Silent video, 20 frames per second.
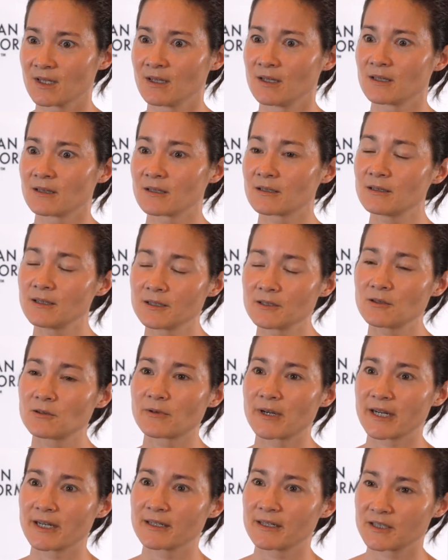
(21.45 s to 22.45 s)
The clinical
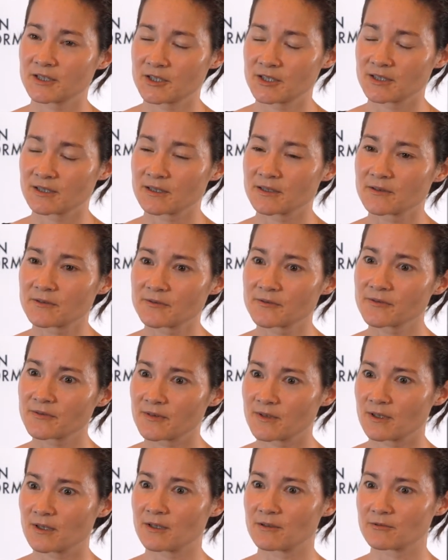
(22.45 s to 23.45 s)
recognition
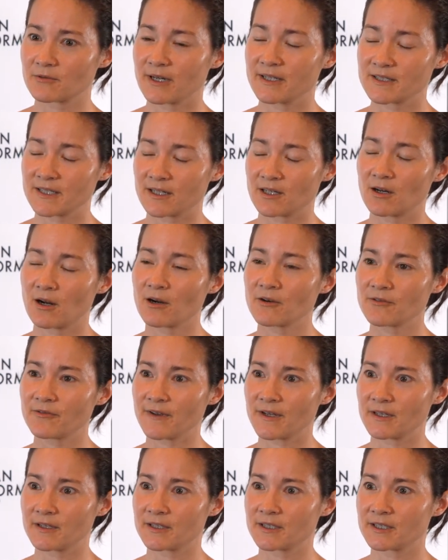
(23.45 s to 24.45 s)
of right-sided heart
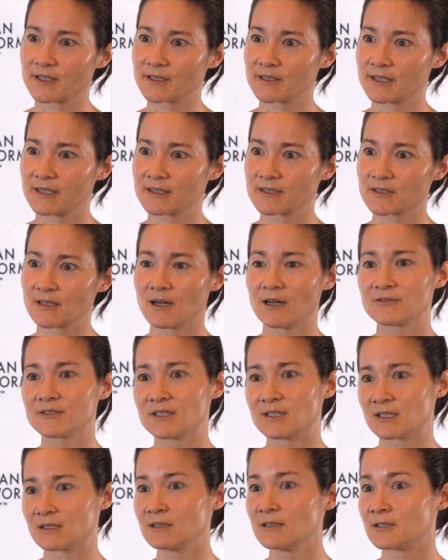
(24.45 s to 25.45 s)
failure is
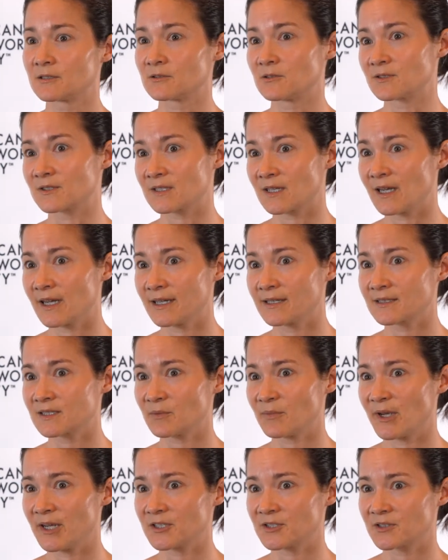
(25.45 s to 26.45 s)
often the clinical signs the
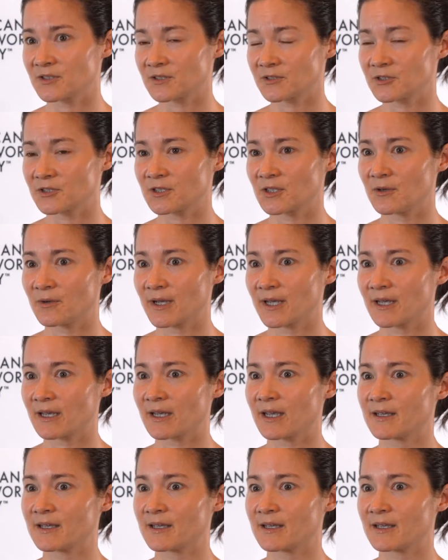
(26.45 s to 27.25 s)
patients are showing,